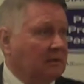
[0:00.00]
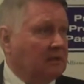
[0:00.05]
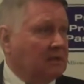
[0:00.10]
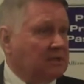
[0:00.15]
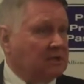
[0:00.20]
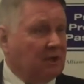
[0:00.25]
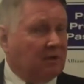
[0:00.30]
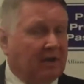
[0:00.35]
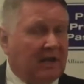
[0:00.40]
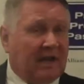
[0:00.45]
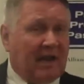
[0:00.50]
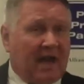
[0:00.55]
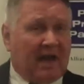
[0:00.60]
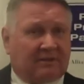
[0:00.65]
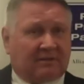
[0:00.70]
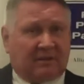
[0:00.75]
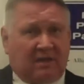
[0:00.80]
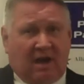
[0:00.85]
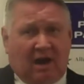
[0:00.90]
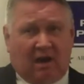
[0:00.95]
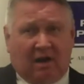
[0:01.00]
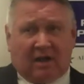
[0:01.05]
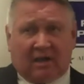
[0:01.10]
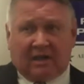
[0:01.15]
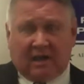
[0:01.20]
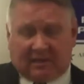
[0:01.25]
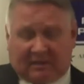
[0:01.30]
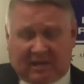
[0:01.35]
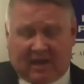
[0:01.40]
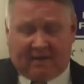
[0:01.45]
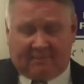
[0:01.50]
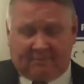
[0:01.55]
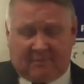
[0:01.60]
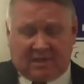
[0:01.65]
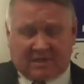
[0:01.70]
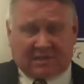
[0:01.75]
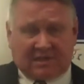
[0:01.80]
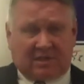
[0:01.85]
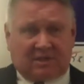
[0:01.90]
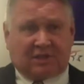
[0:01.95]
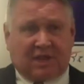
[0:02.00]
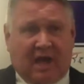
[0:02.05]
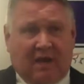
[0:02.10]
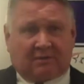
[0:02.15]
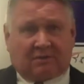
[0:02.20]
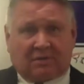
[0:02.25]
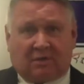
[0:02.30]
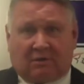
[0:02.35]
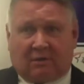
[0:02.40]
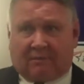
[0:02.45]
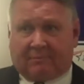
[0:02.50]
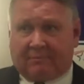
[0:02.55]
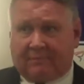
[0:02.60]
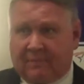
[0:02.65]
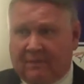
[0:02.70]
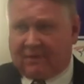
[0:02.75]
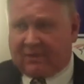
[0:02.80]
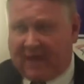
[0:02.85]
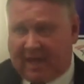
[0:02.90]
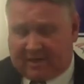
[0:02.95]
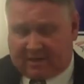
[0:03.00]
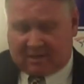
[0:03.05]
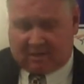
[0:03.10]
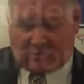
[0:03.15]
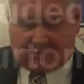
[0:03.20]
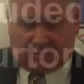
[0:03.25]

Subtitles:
So get out there and get that message out to them. Thank you.